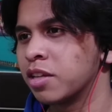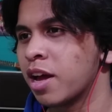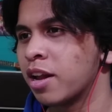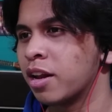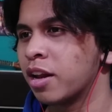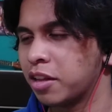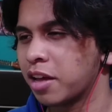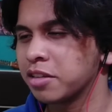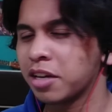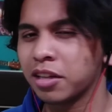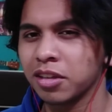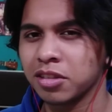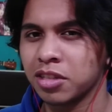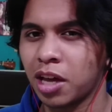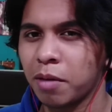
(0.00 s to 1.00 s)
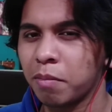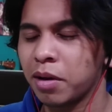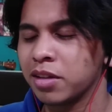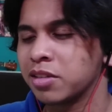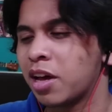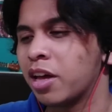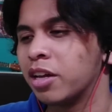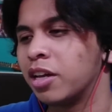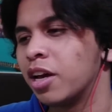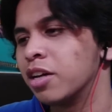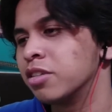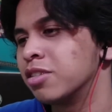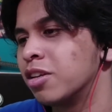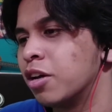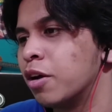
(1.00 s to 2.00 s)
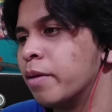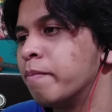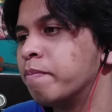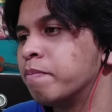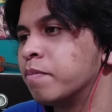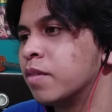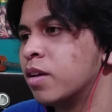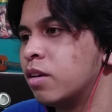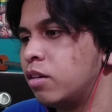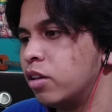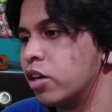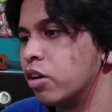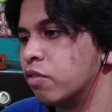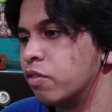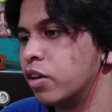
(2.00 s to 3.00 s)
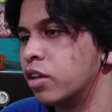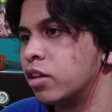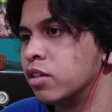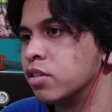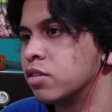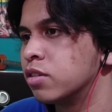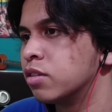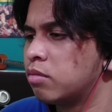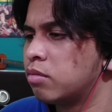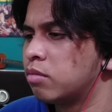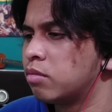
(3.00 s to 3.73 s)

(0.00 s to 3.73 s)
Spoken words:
then that's like the same mentality as the League of Villains.